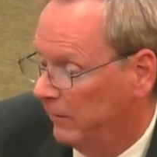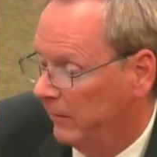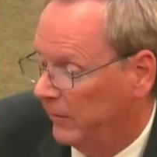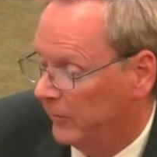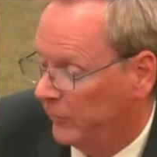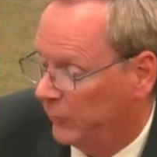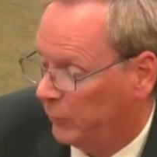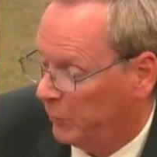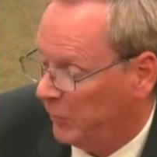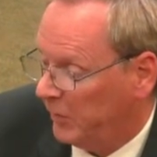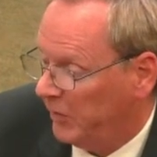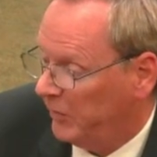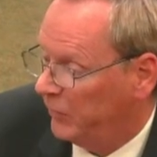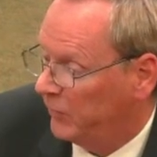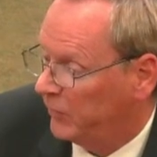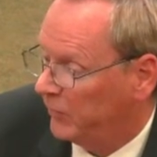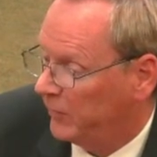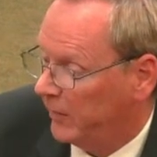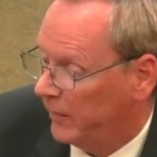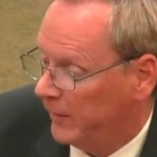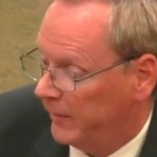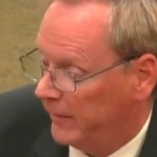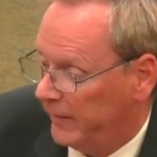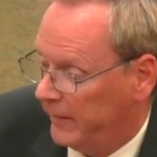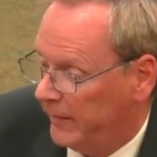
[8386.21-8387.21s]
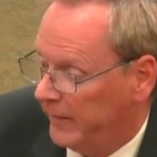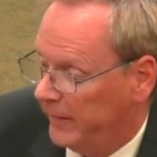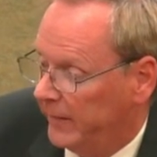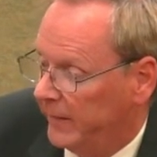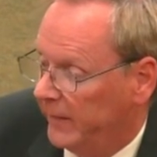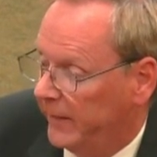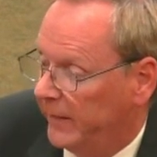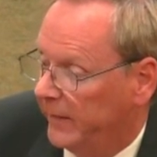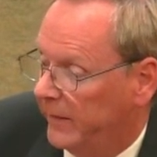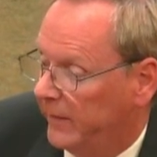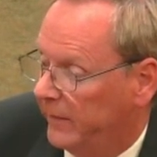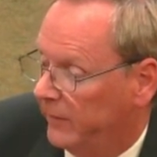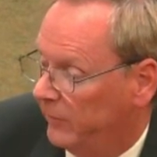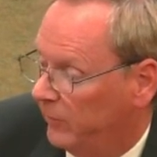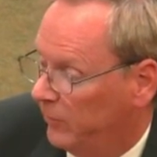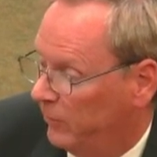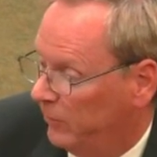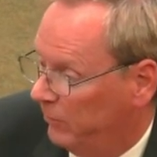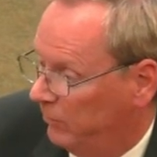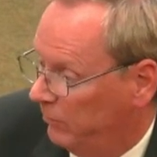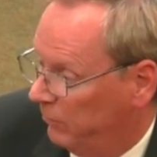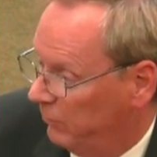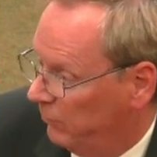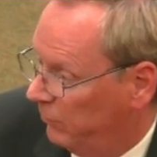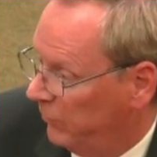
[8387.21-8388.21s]
a speed study
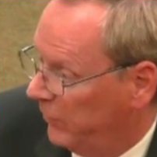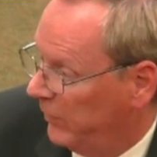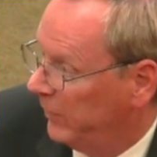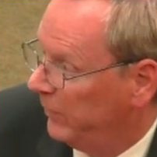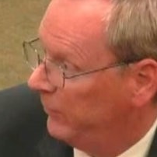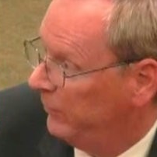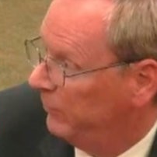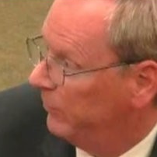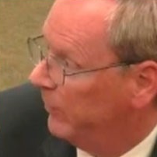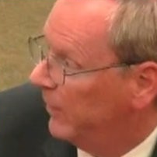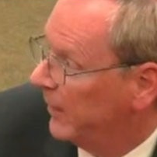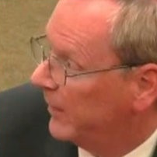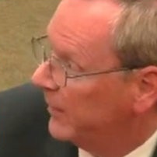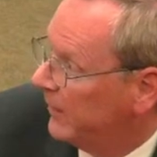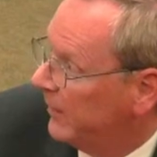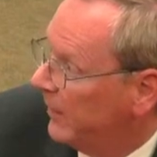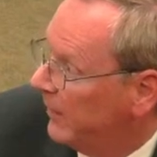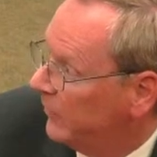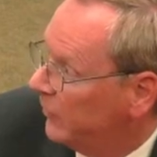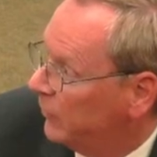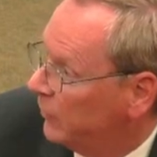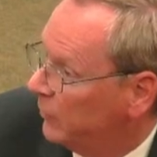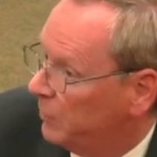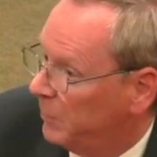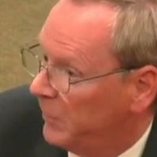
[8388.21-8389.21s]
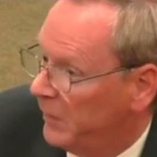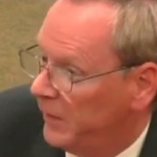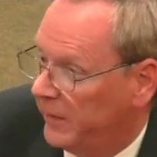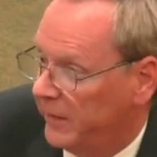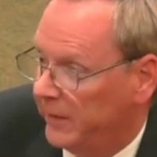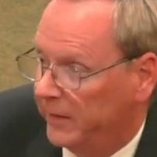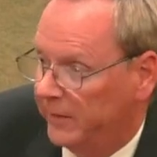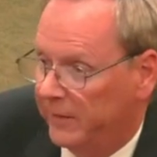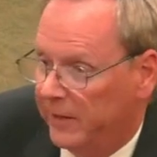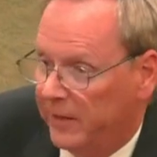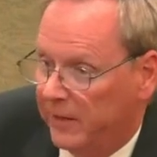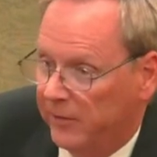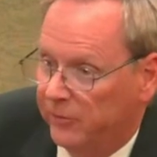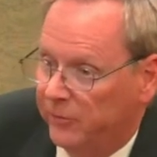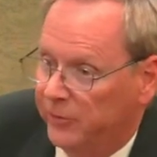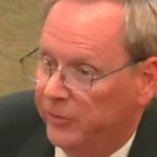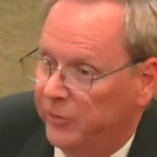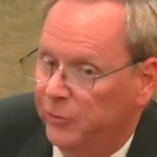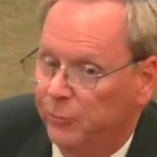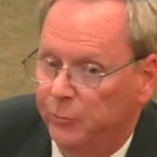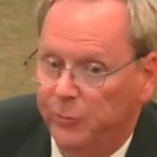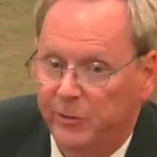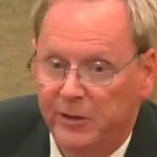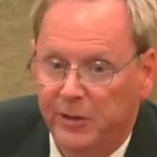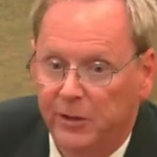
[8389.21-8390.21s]
and we recognize speeding, not only
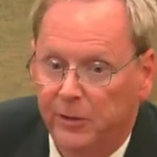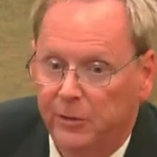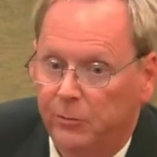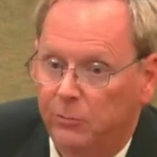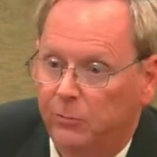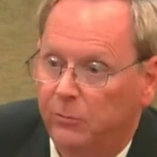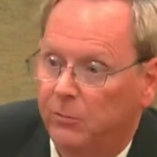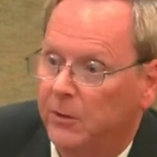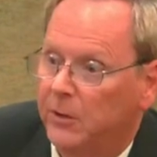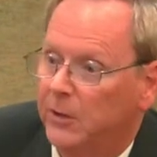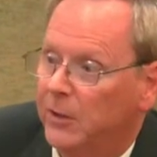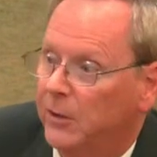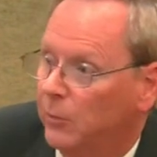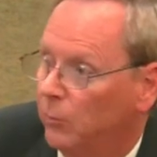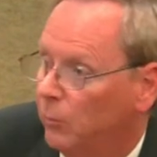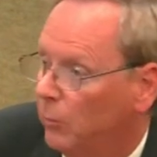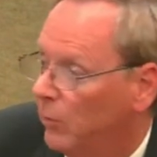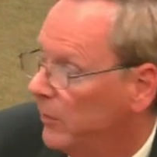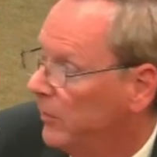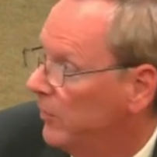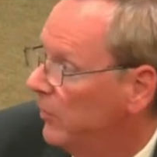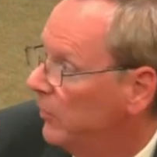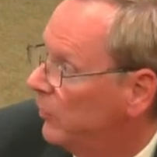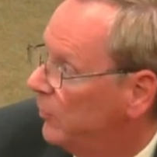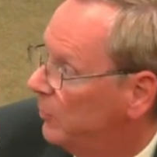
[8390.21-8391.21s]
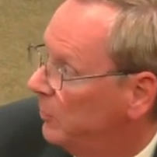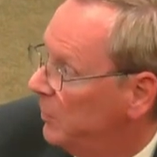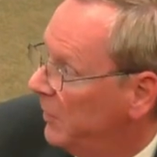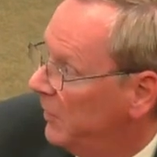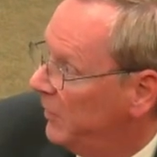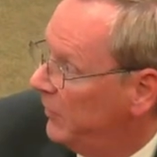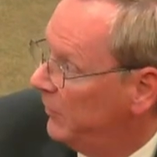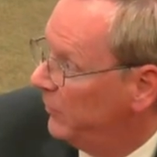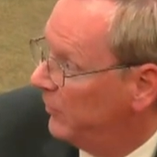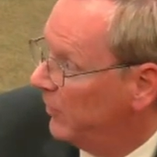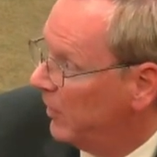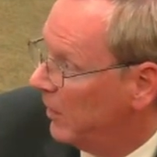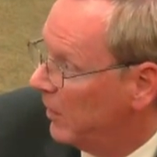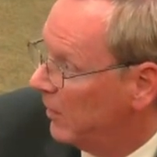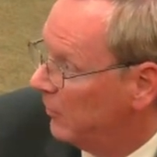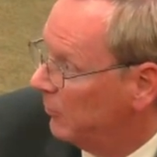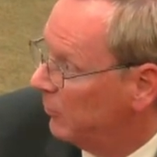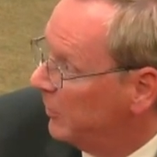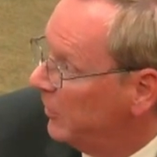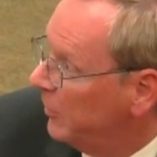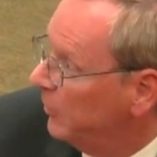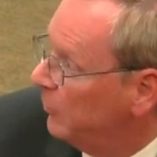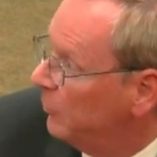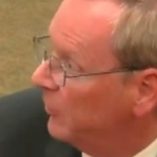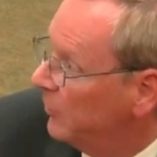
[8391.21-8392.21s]
do we know what the speeds are,
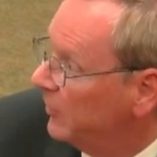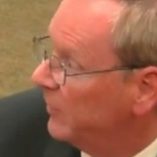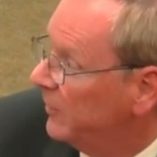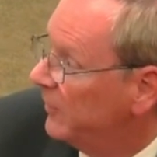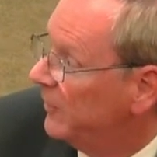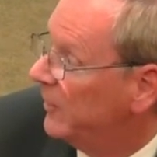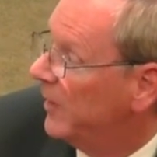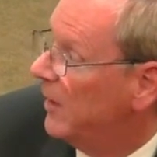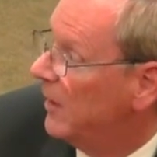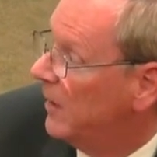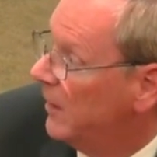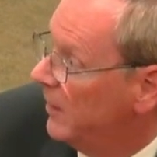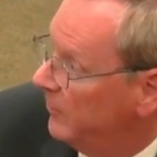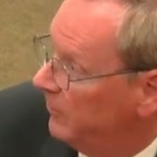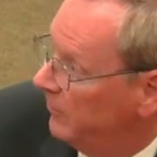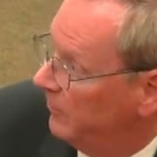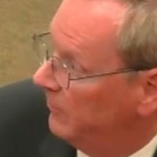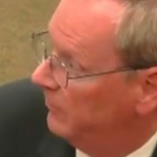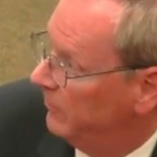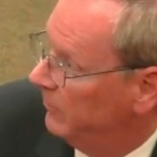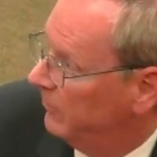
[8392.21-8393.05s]
we know what the time